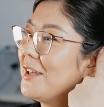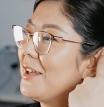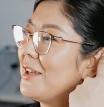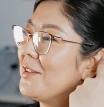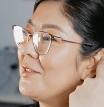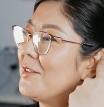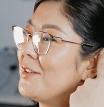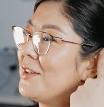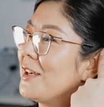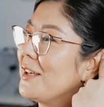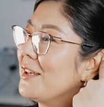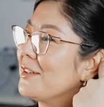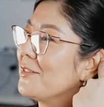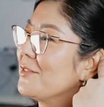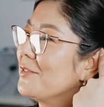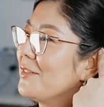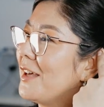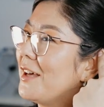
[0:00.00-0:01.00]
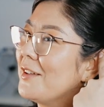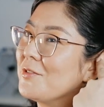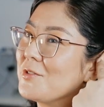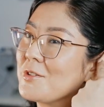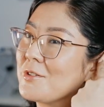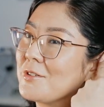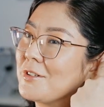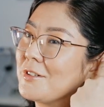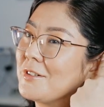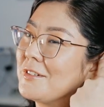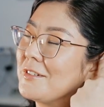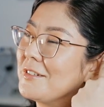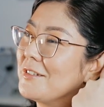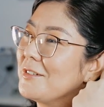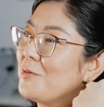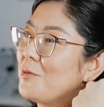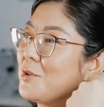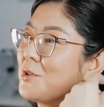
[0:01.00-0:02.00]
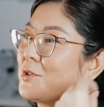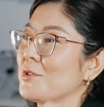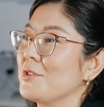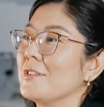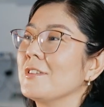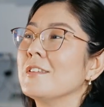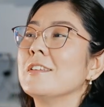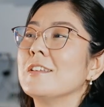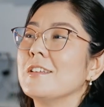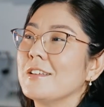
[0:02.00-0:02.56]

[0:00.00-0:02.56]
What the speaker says: And then I can answer the question.